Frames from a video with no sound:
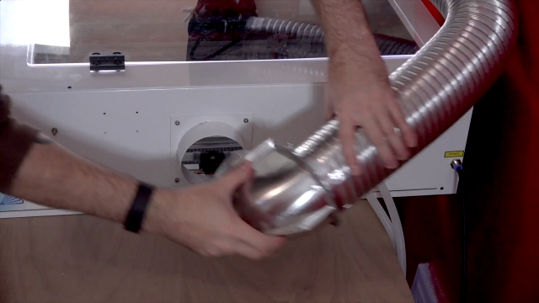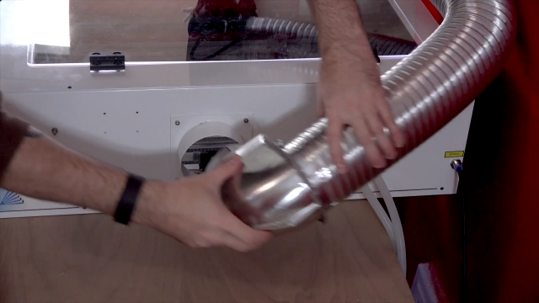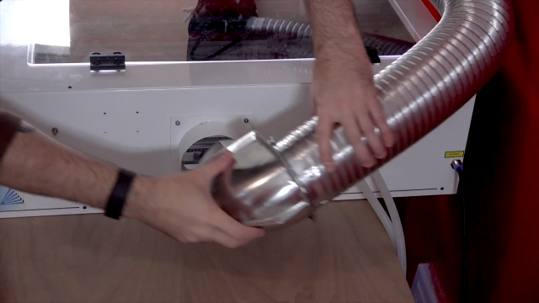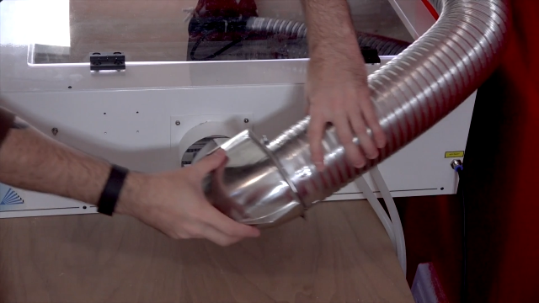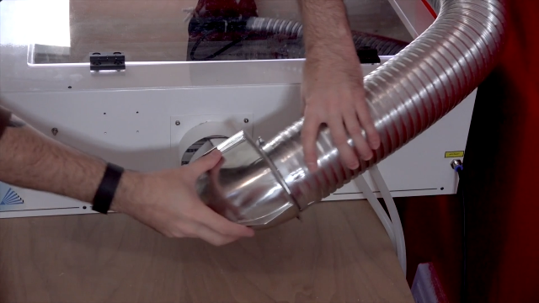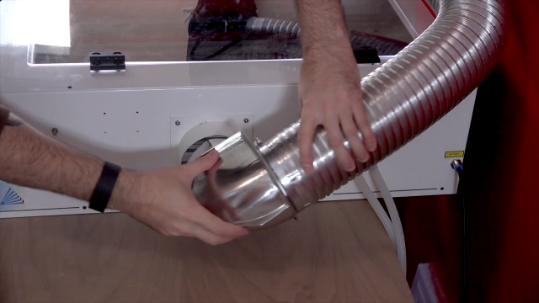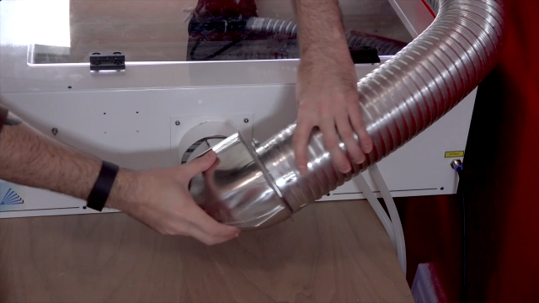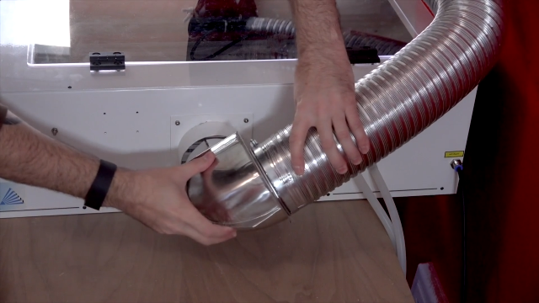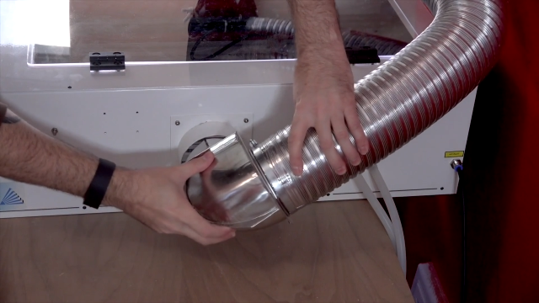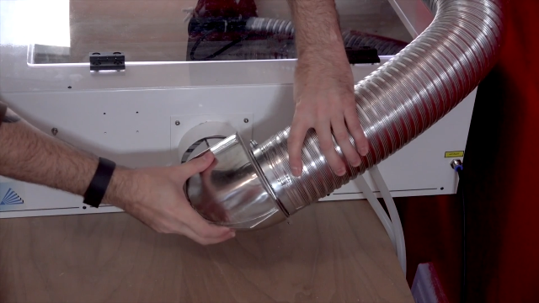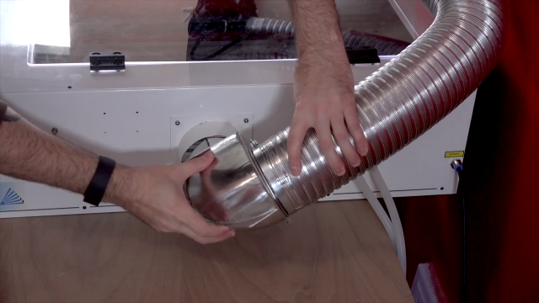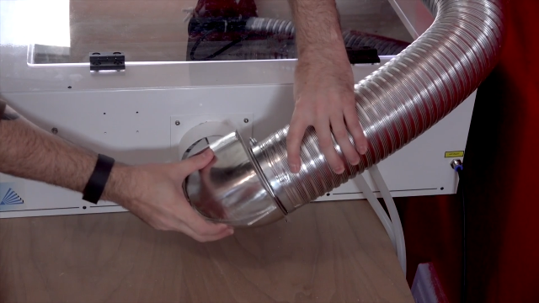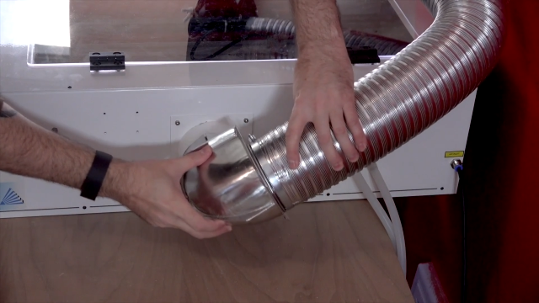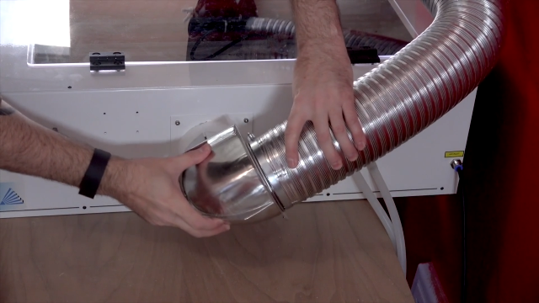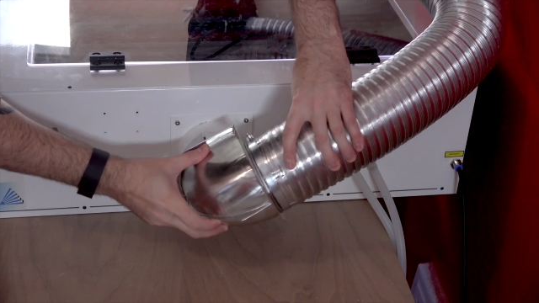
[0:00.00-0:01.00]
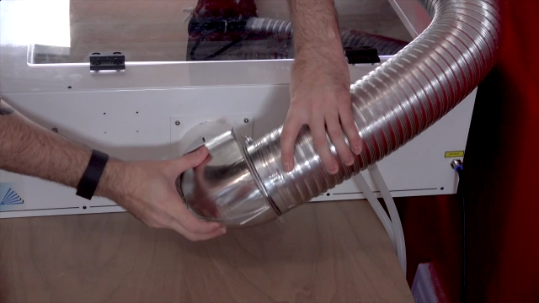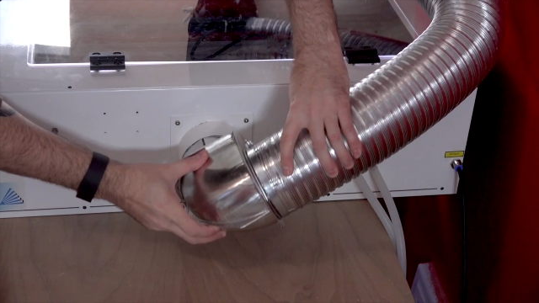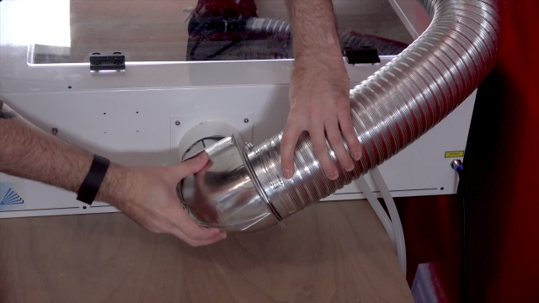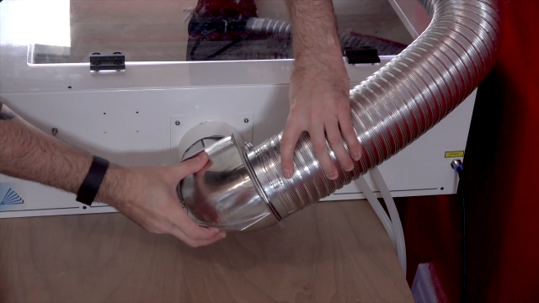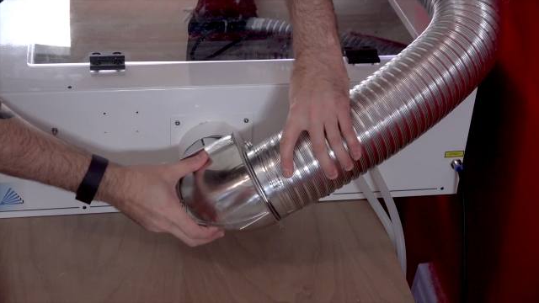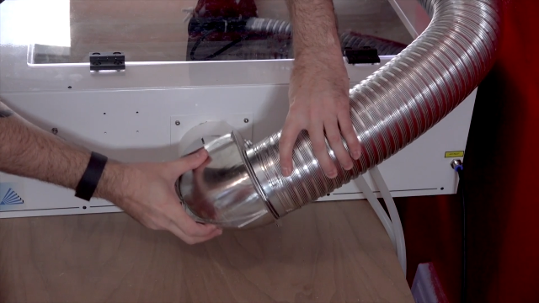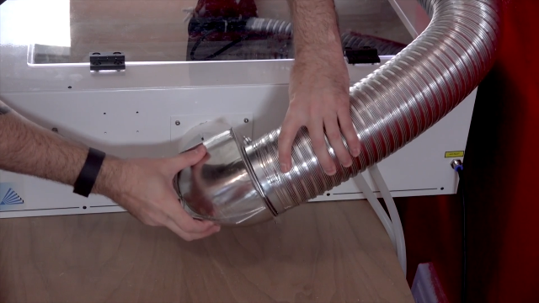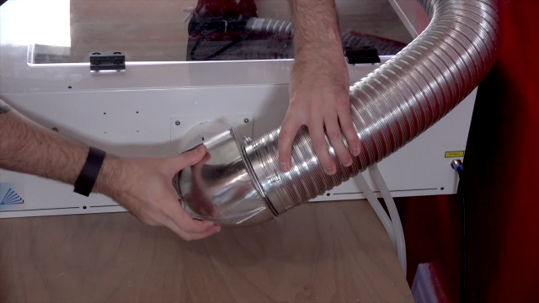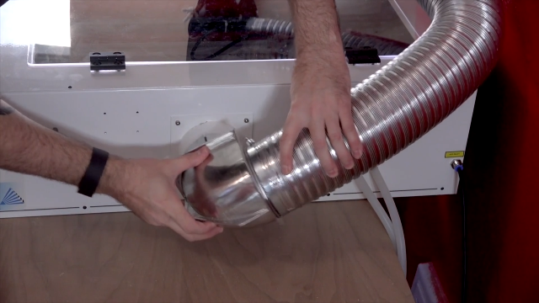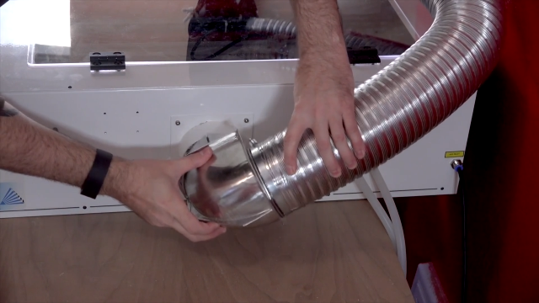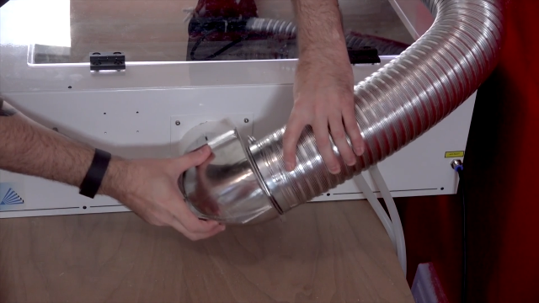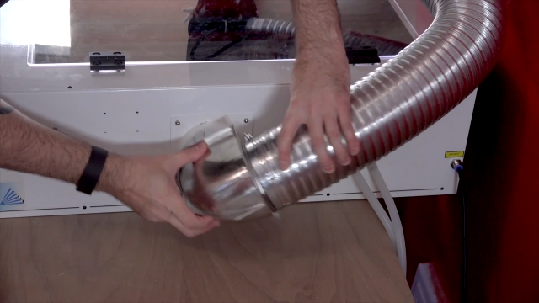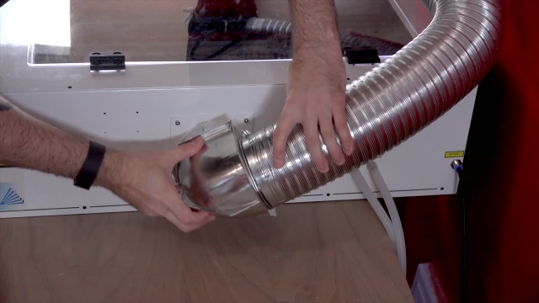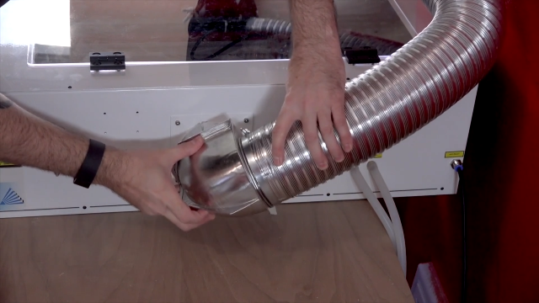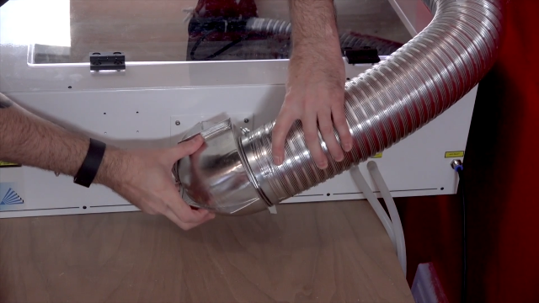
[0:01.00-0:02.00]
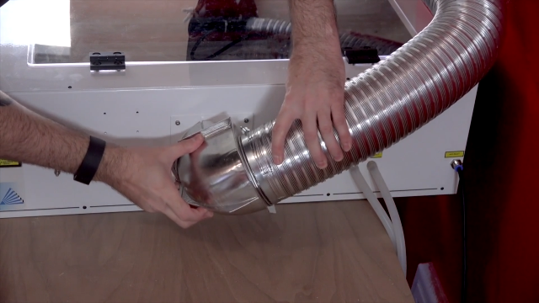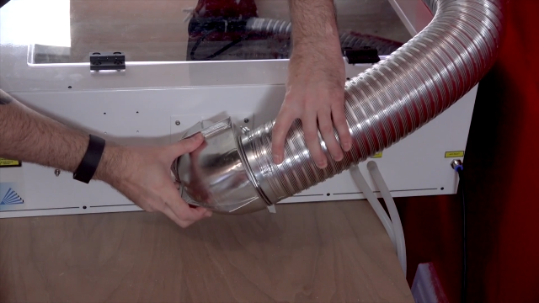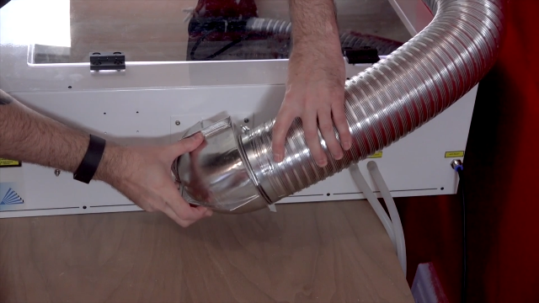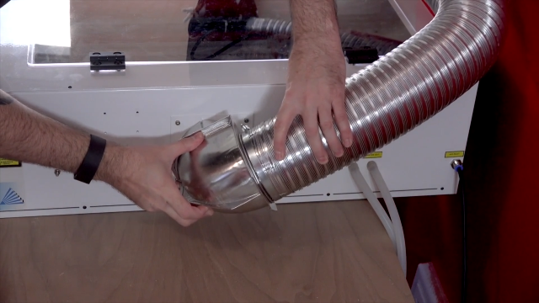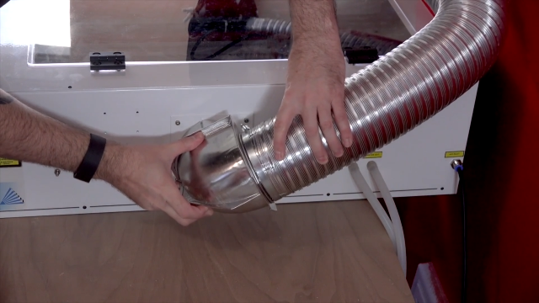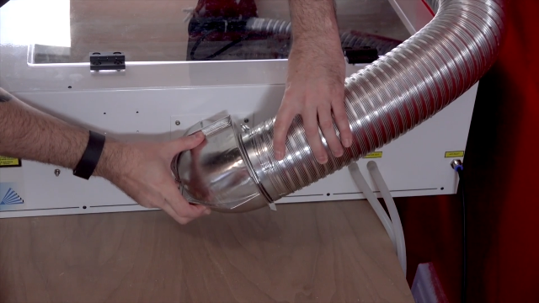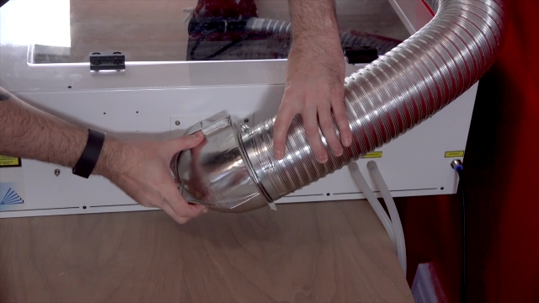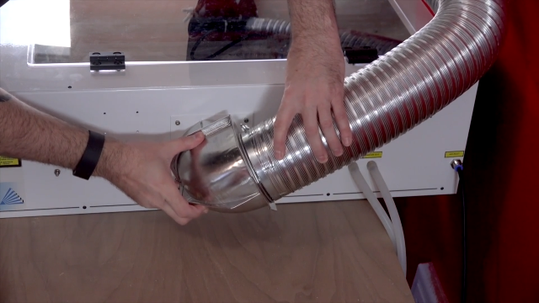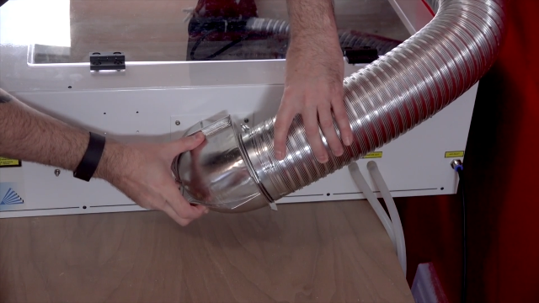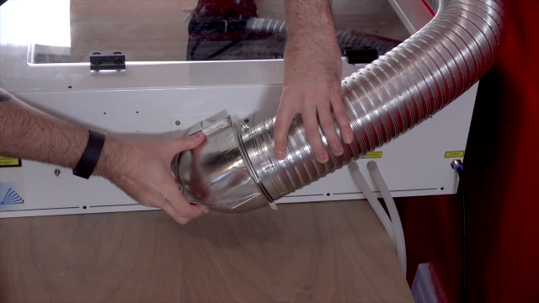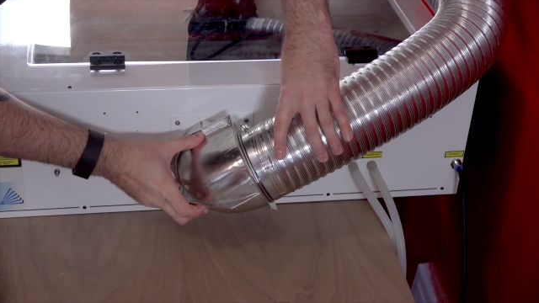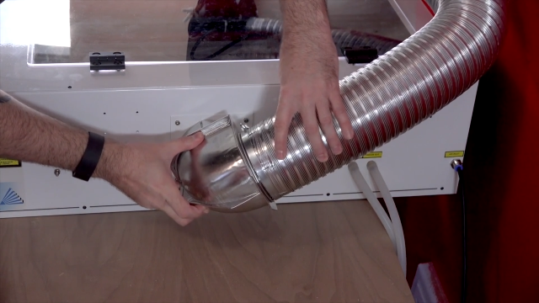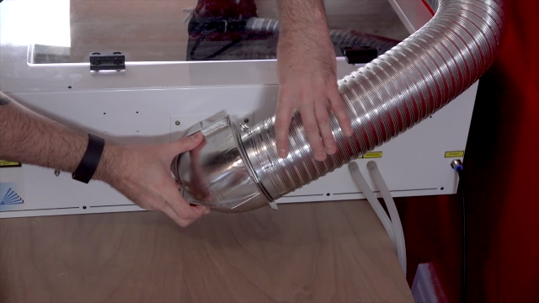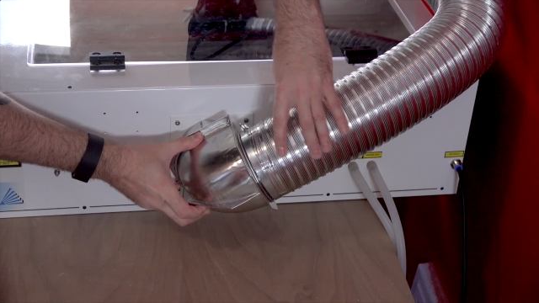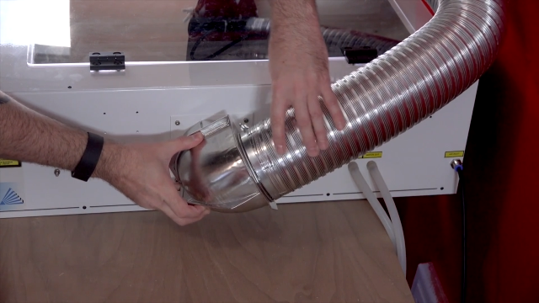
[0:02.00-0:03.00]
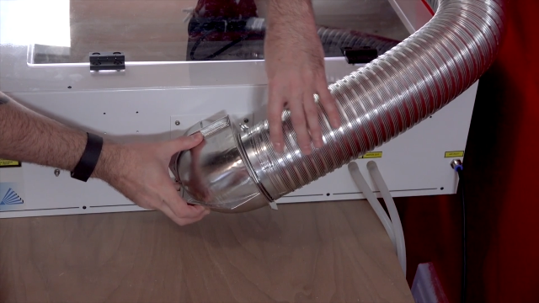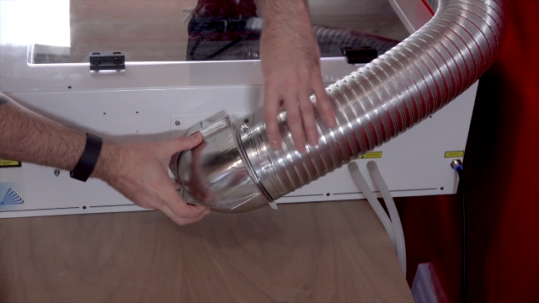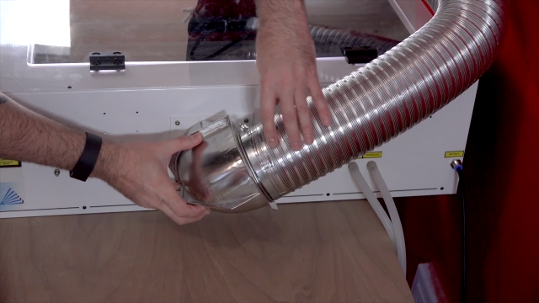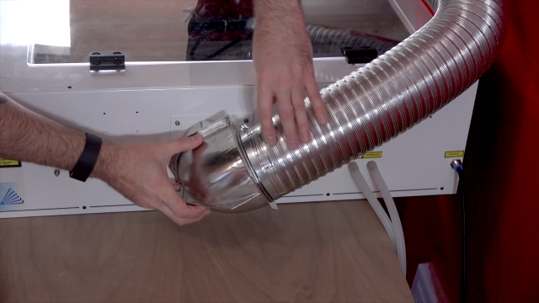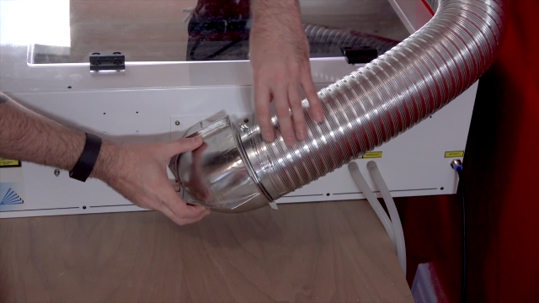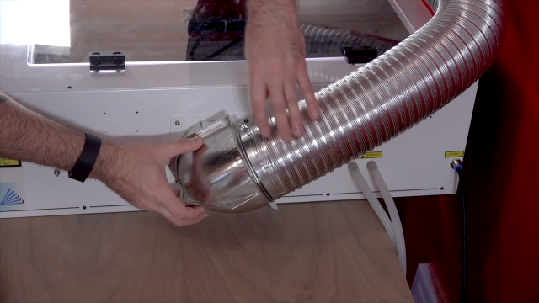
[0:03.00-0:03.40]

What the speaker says: Nobody's mouth can be seen.